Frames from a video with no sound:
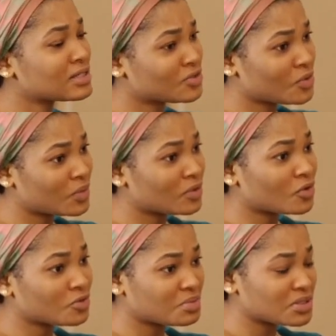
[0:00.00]
It's doing well.
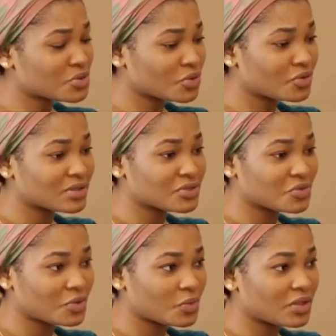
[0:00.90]
God being so good, it's
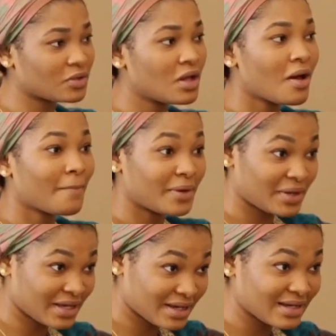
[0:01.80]
doing well,
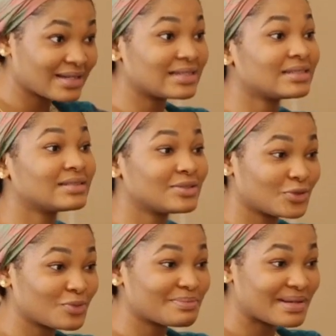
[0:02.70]
but it can
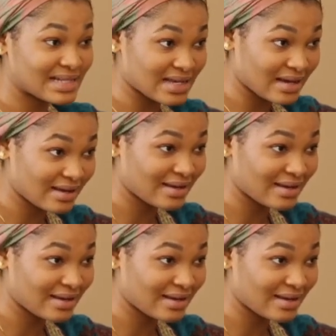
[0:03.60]
do better.